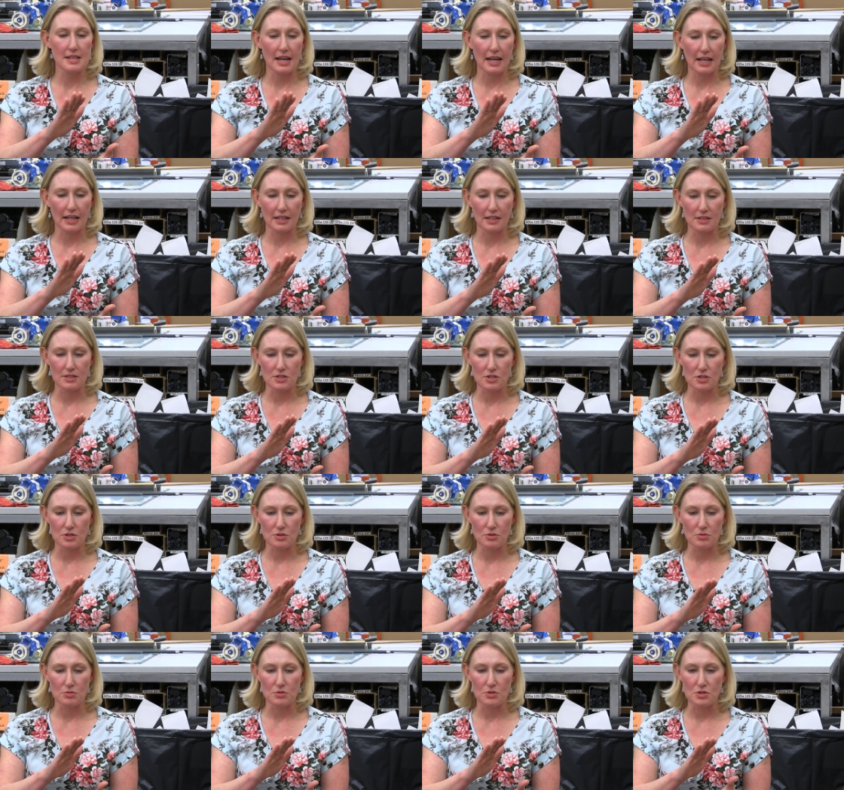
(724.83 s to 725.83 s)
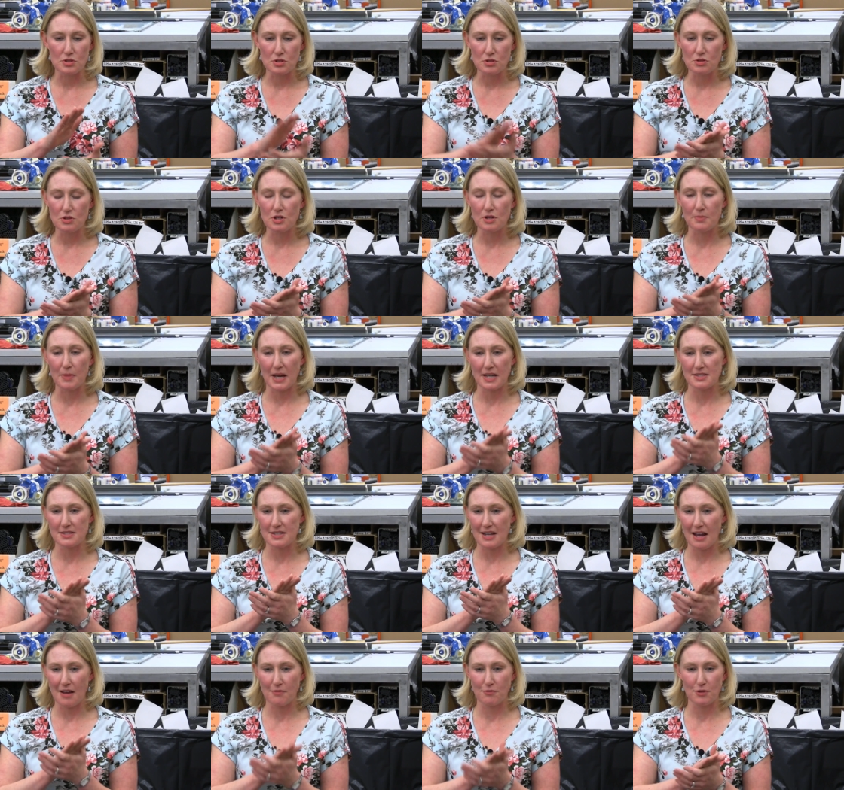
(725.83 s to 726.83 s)
and you do your best
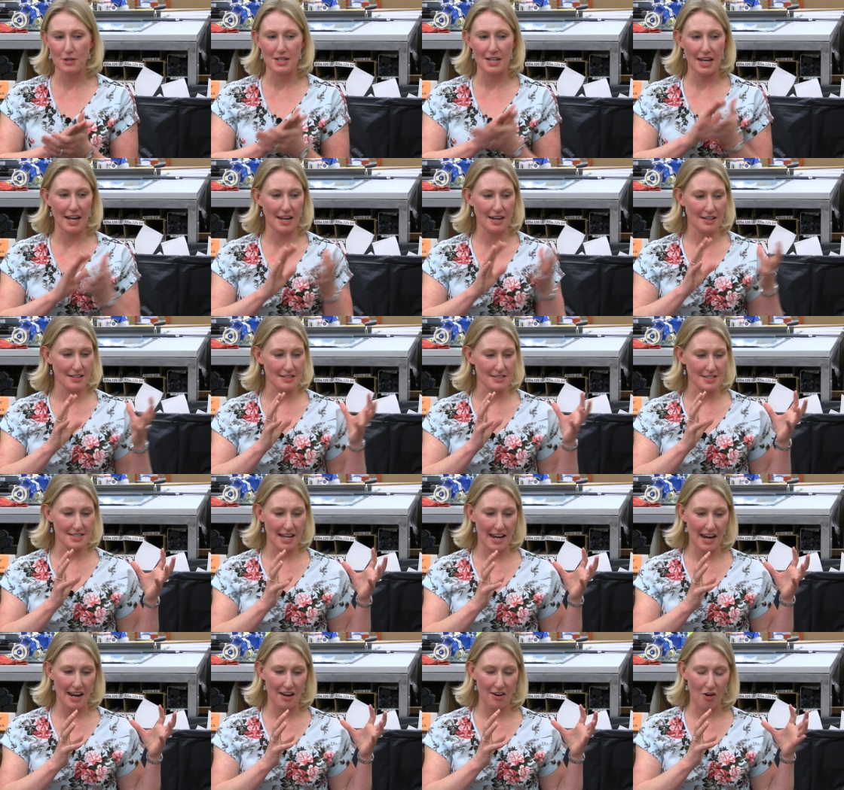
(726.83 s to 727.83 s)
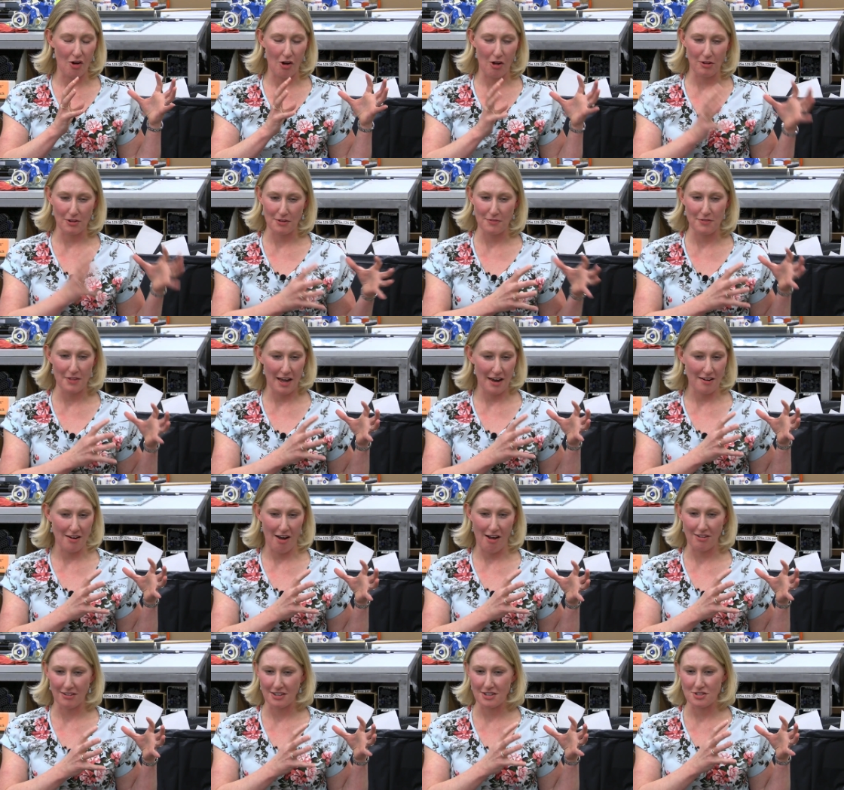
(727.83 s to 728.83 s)
every day to take all of that
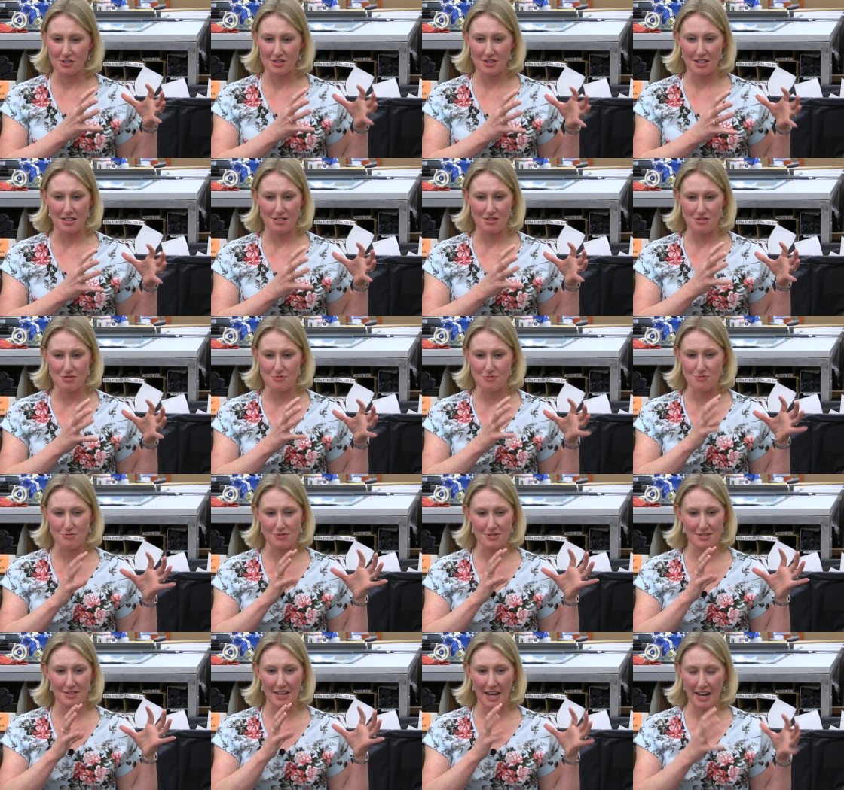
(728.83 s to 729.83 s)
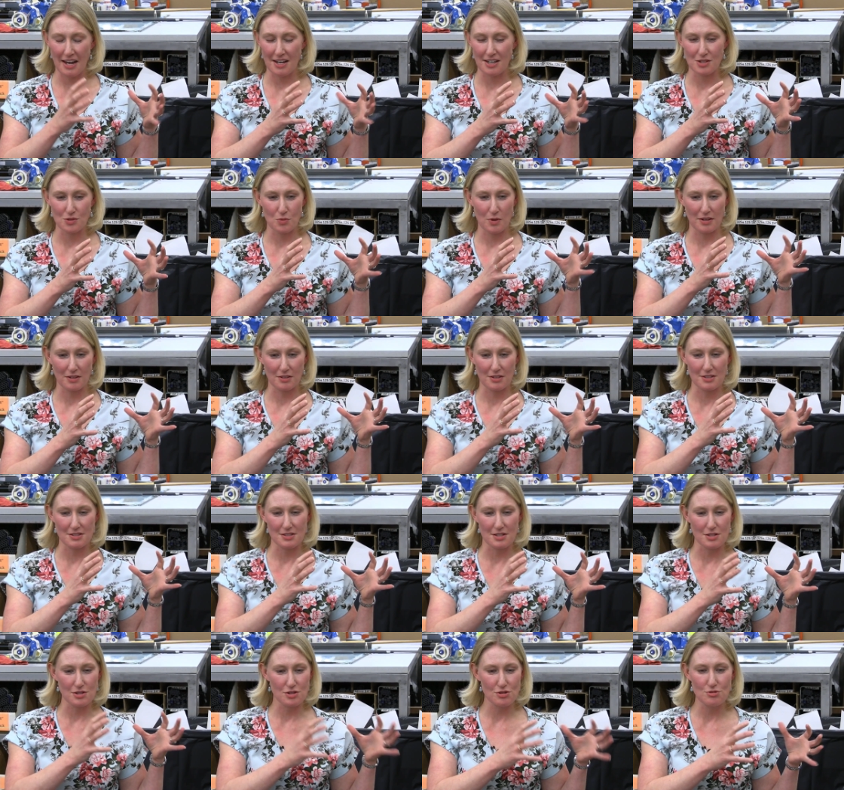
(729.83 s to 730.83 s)
knowledge that you gained, whether it's
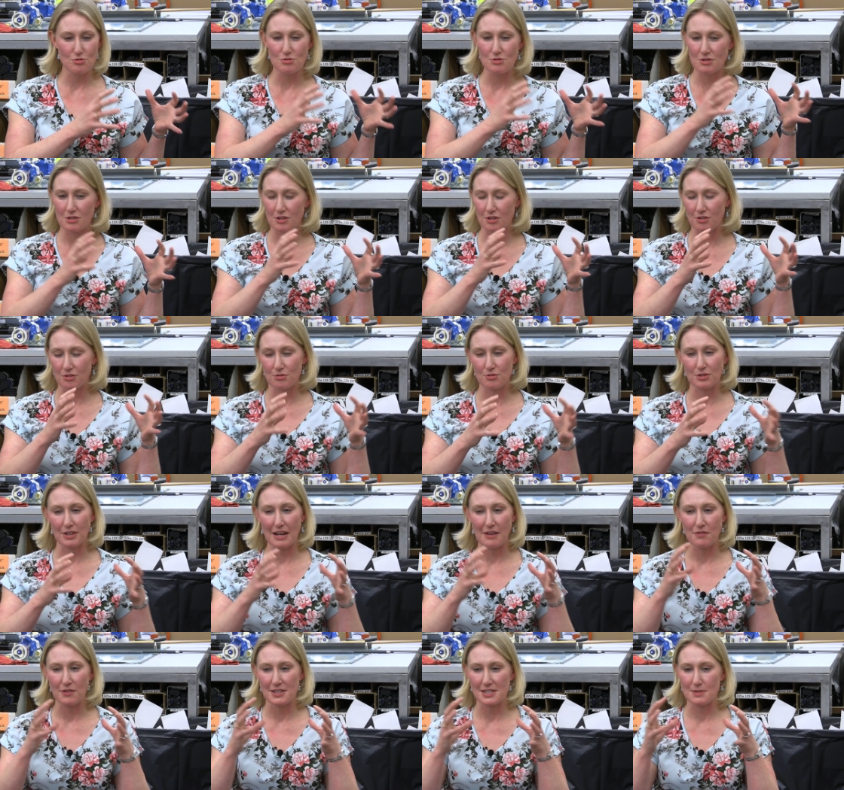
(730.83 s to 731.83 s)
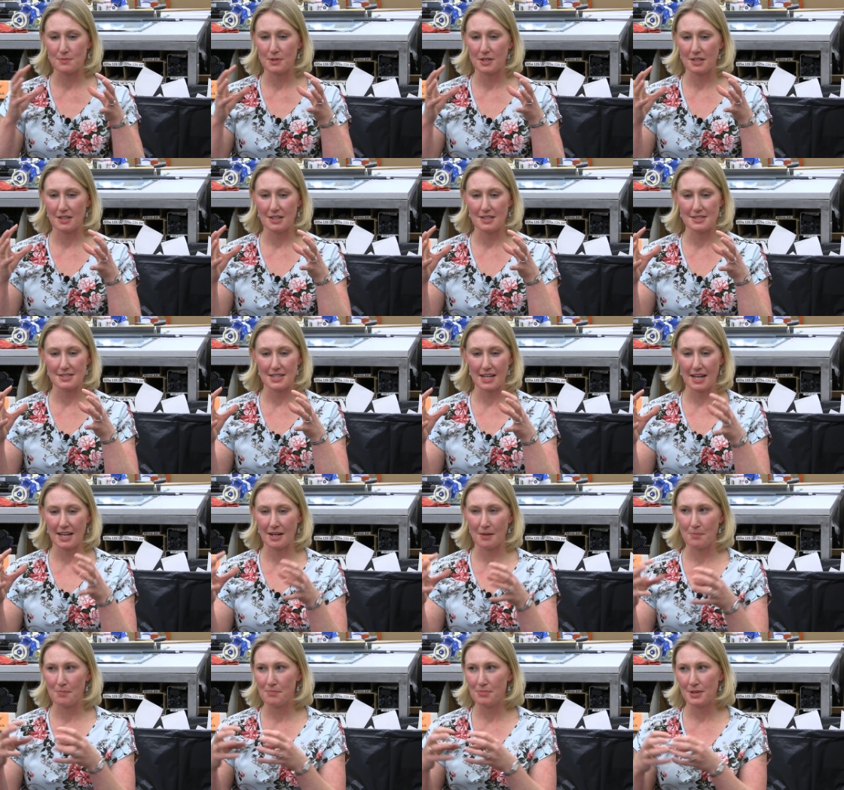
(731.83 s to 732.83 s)
at school or through life experience, and
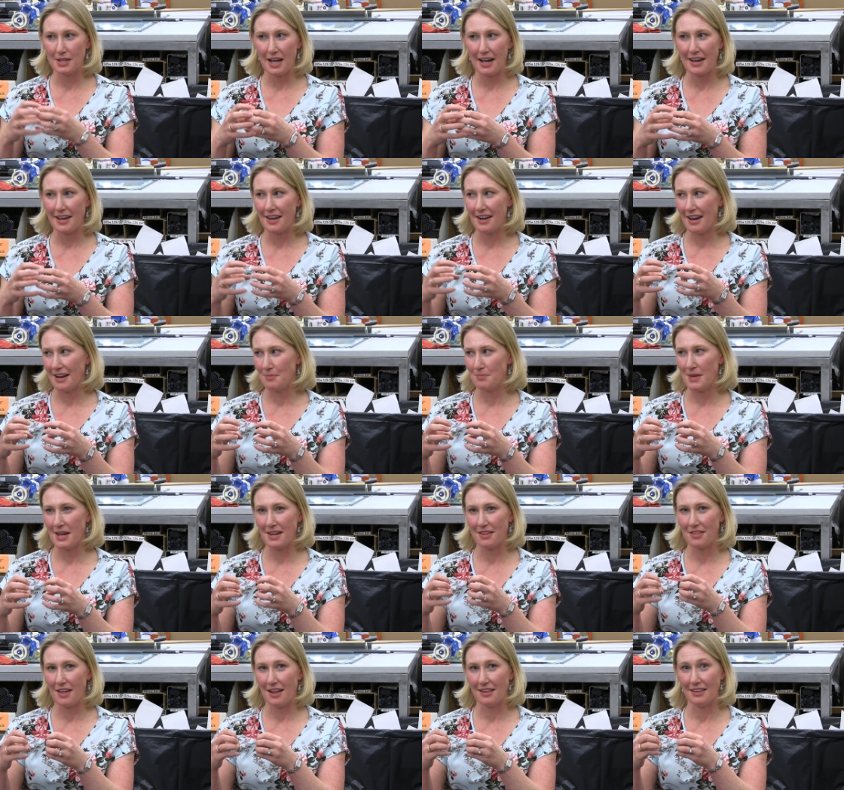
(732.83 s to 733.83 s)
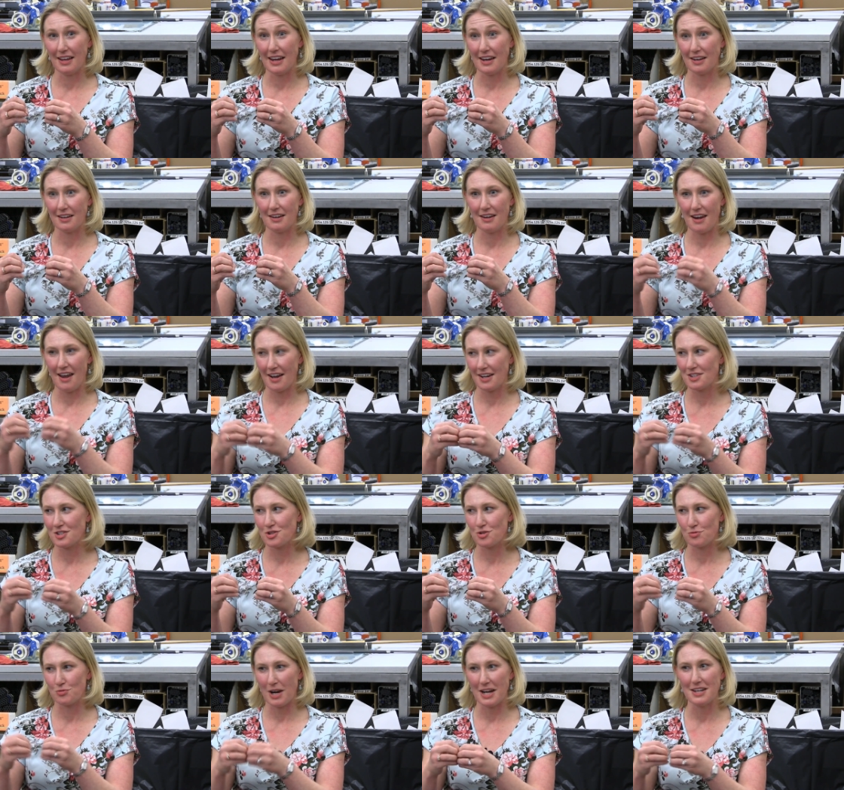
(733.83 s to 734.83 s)
apply it and make that next
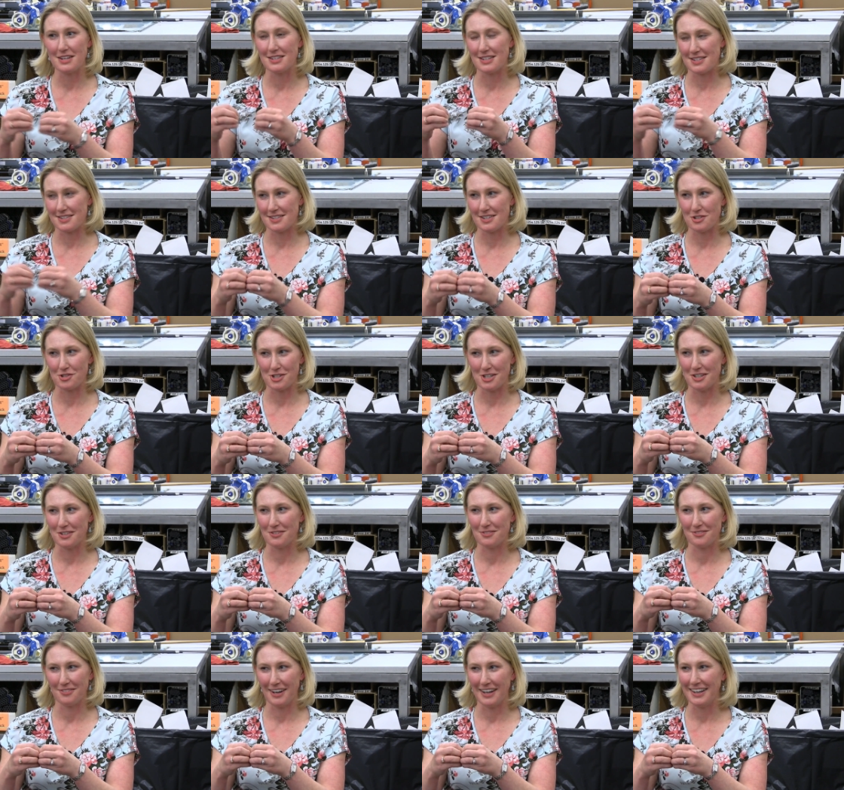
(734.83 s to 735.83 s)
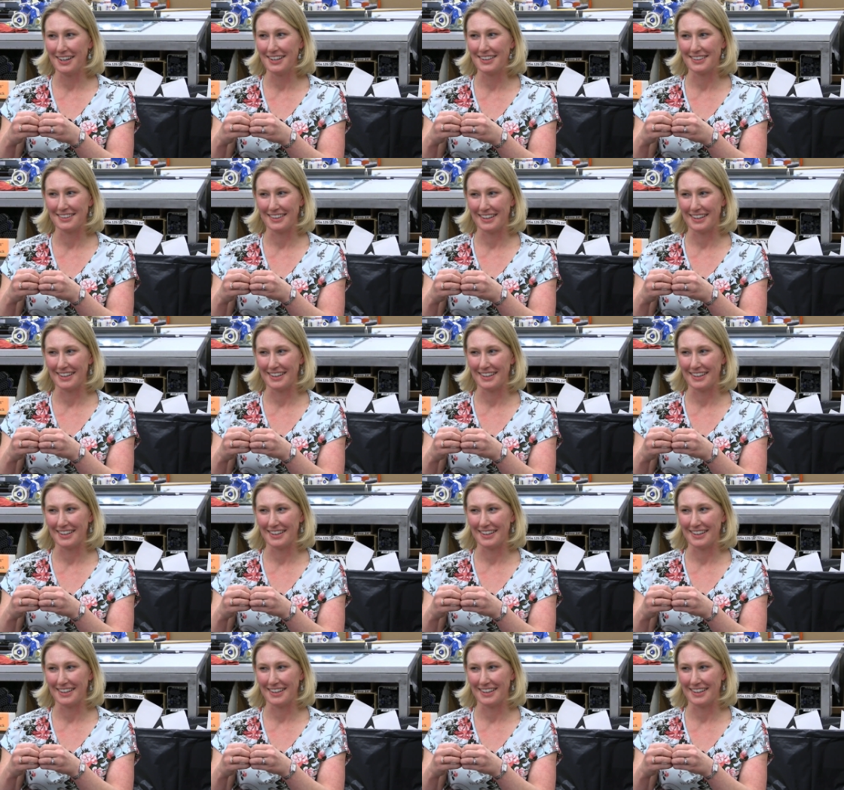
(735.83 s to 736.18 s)
right decision, right?